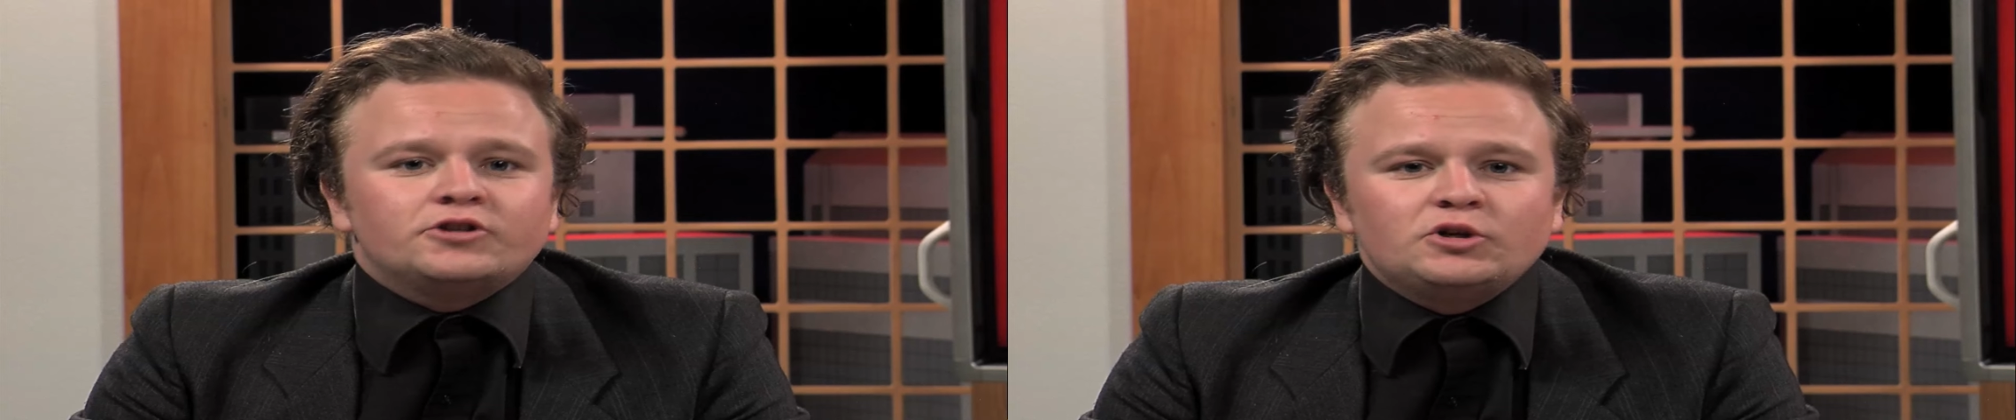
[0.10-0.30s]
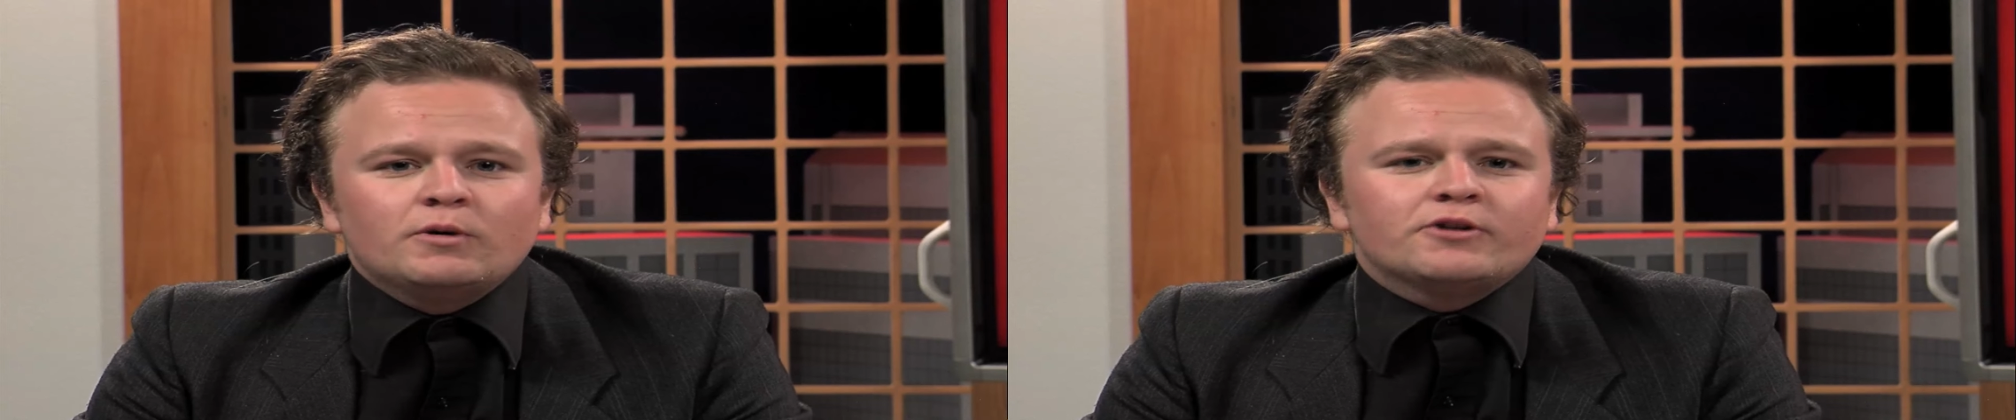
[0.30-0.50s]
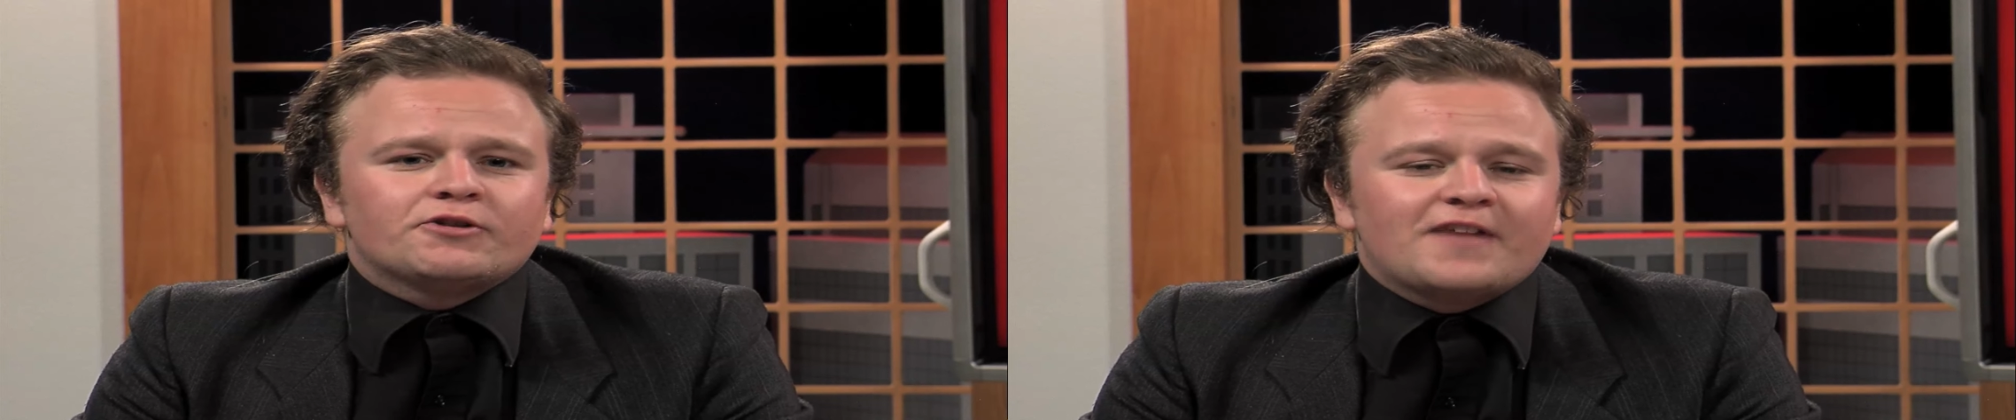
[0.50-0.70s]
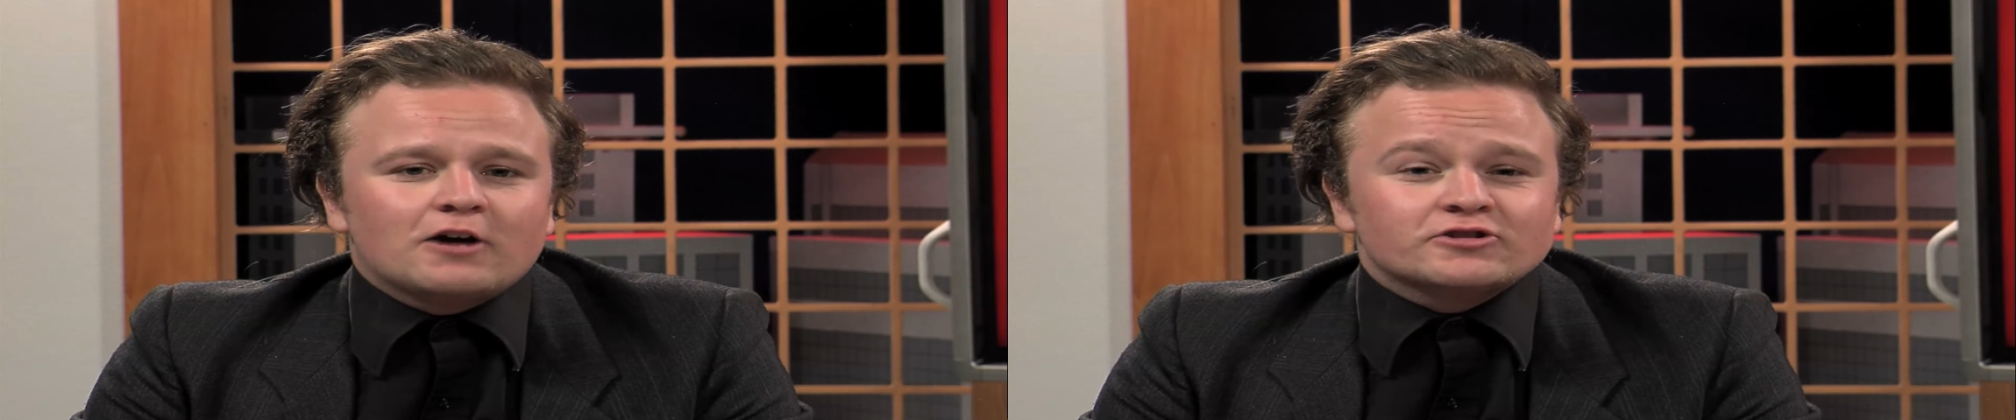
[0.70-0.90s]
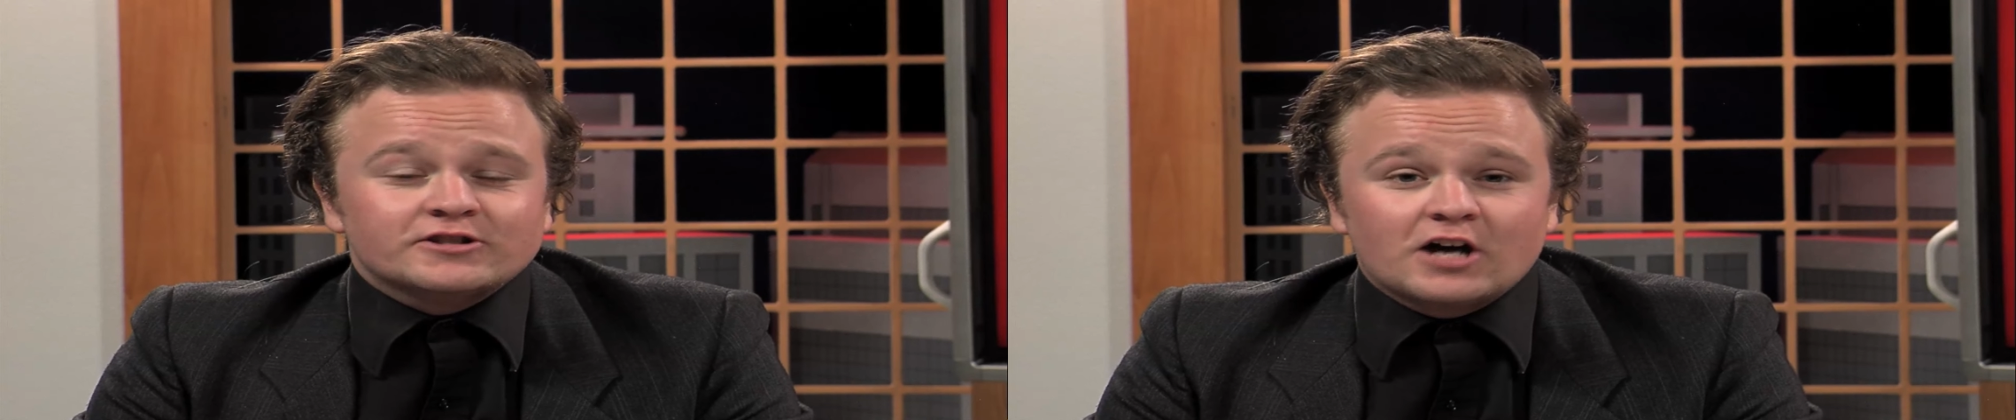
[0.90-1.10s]

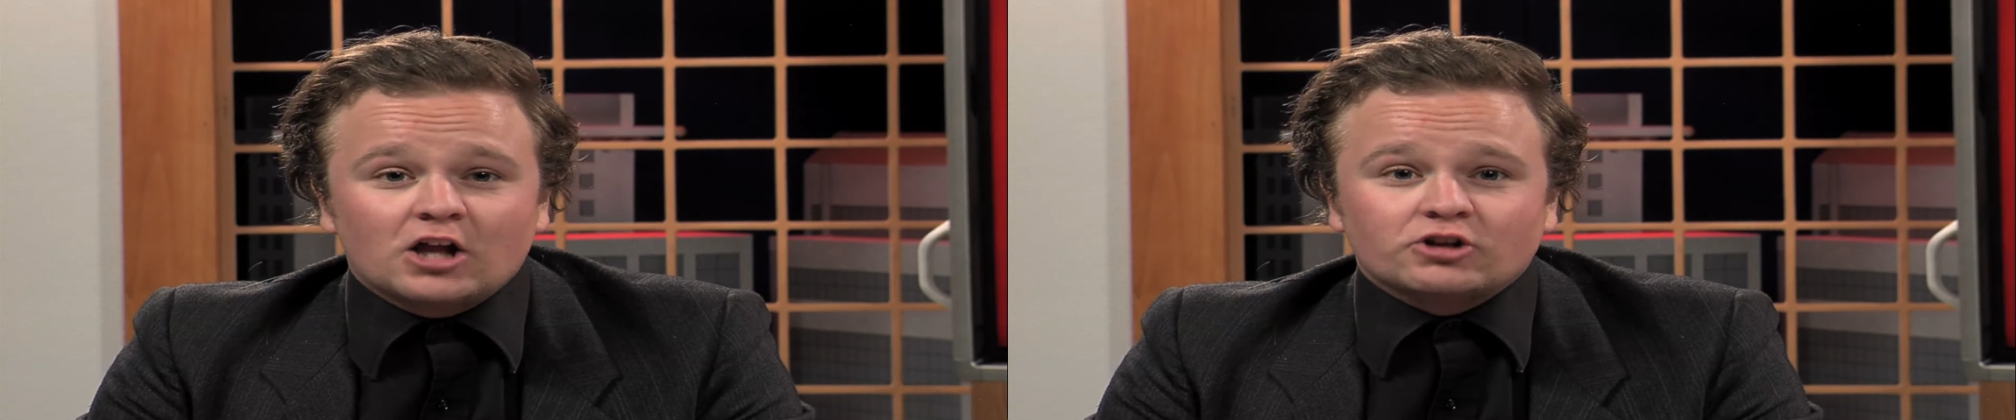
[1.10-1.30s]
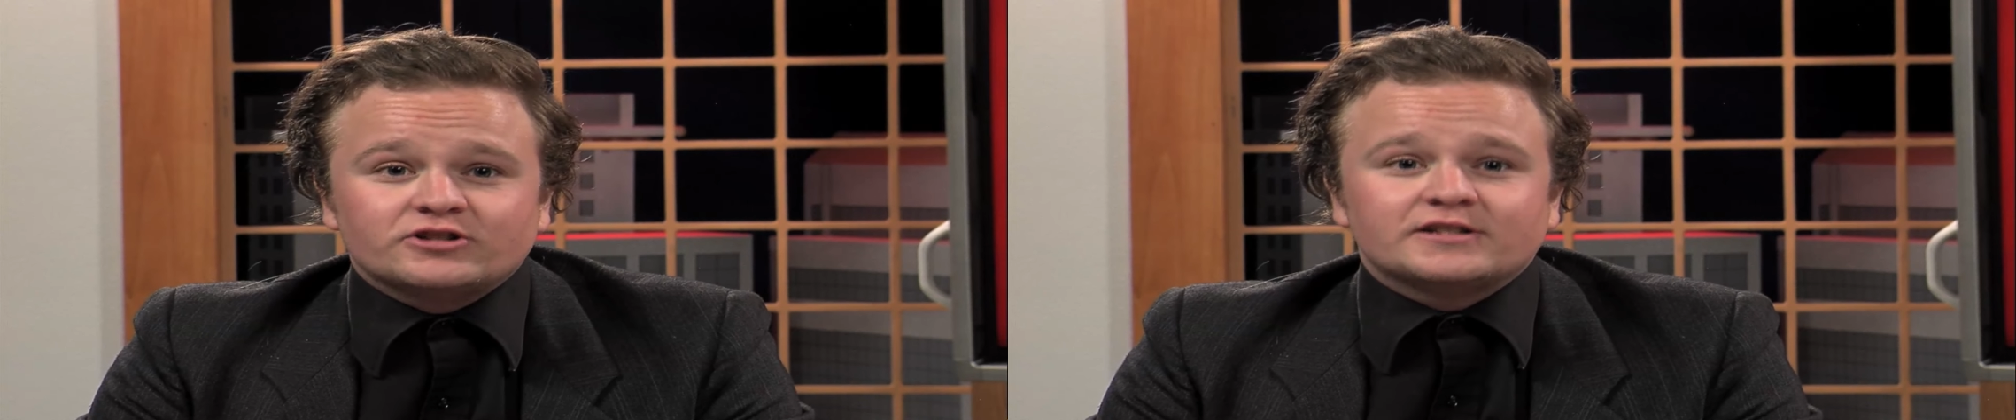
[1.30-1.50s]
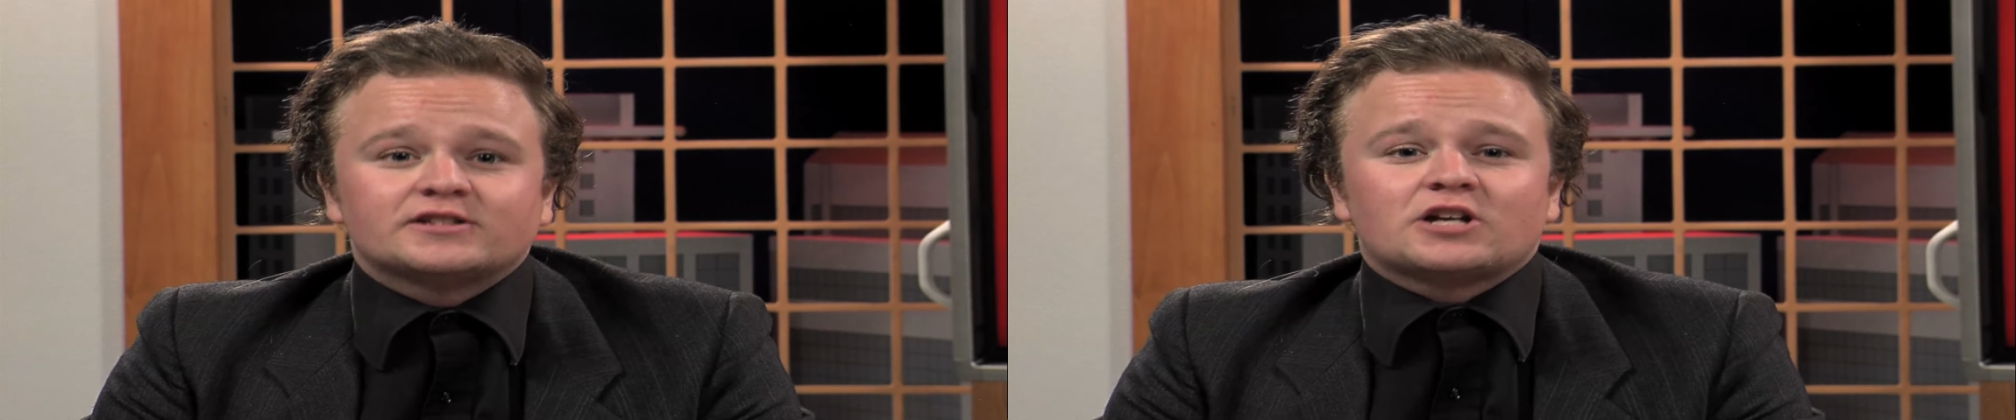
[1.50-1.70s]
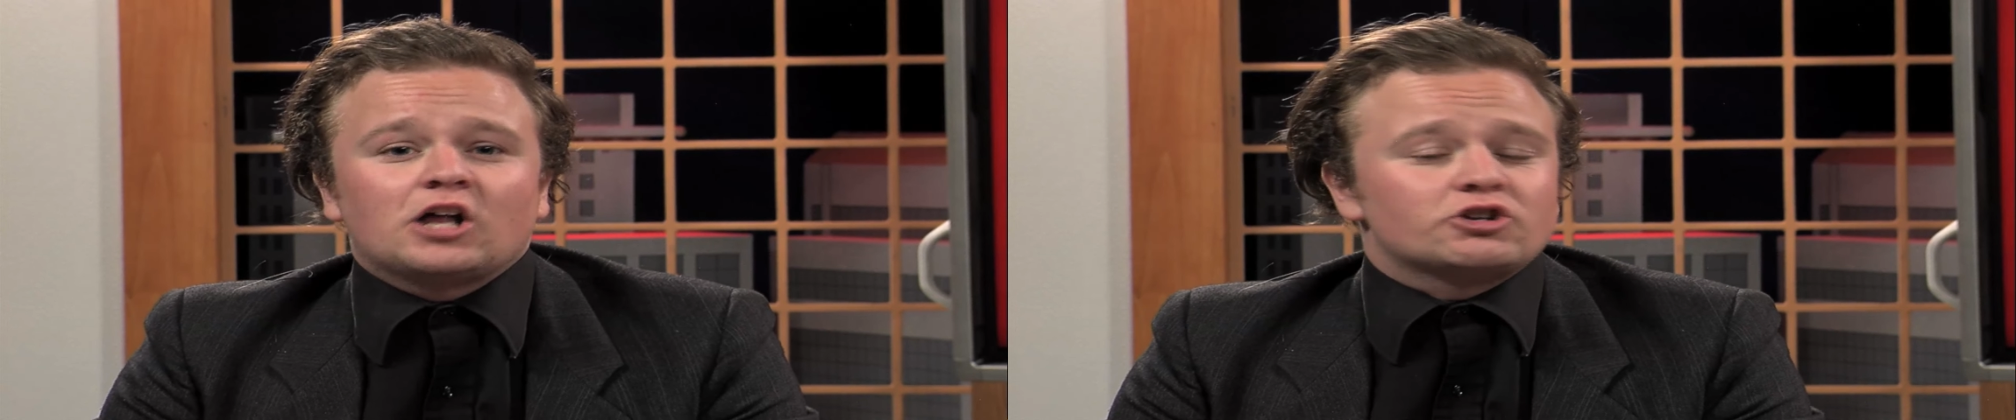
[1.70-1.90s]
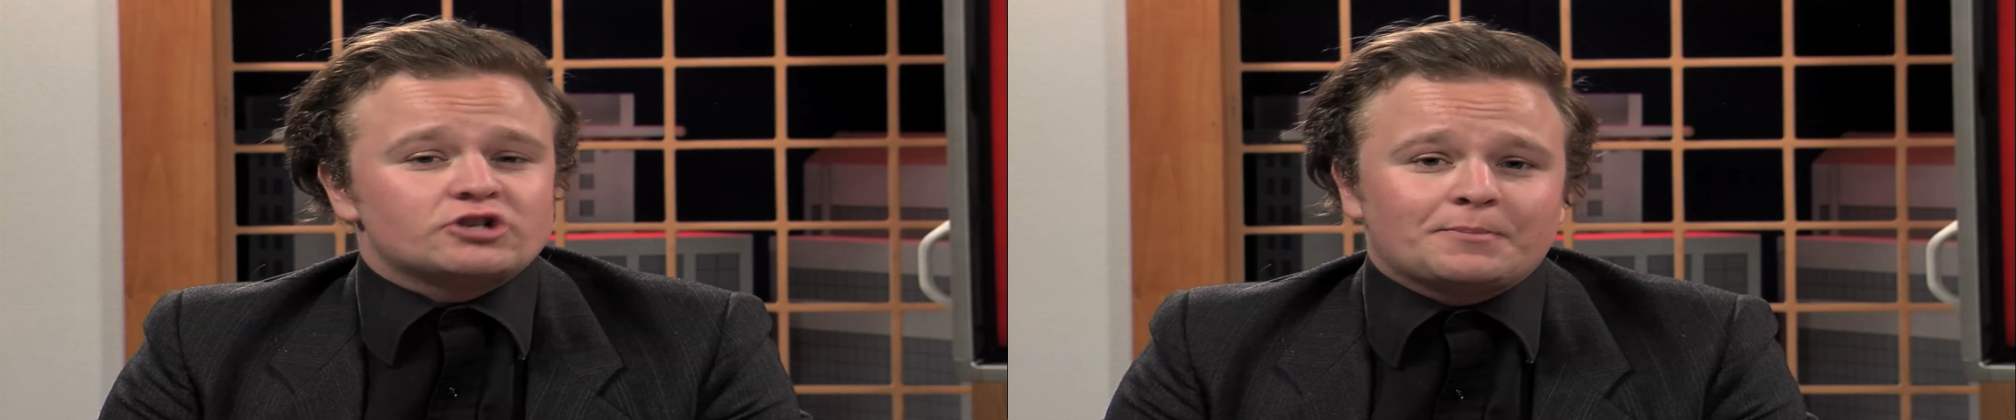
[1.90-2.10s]
$200,000 in
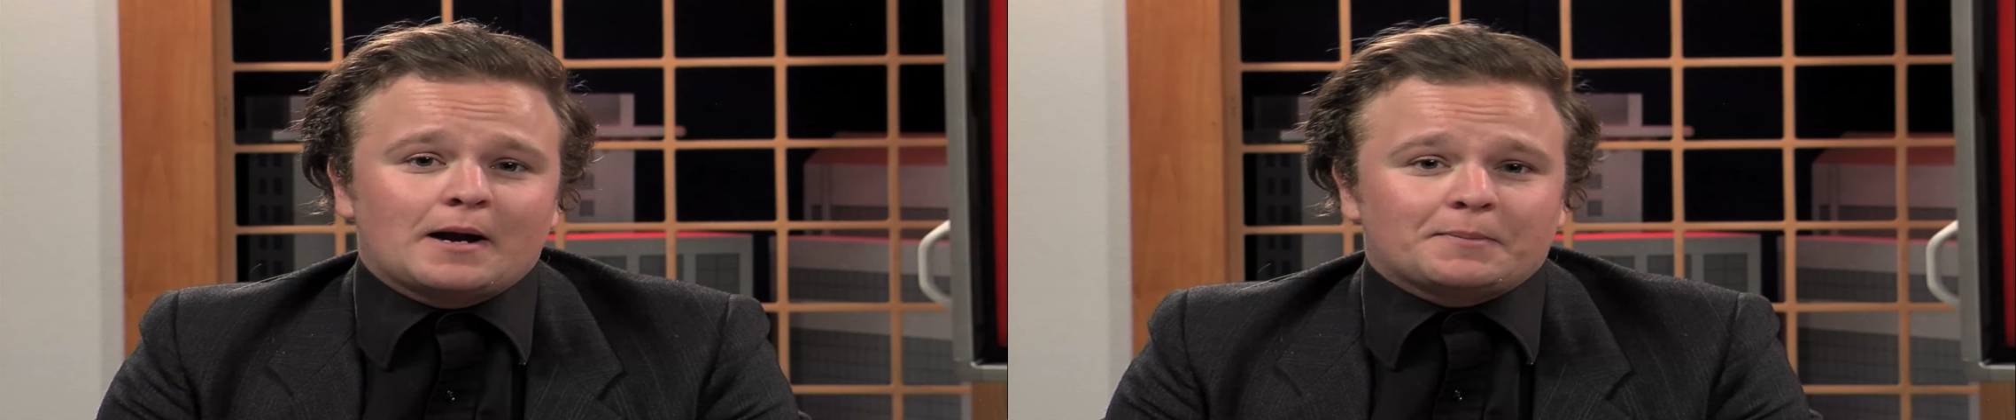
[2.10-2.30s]
scholarship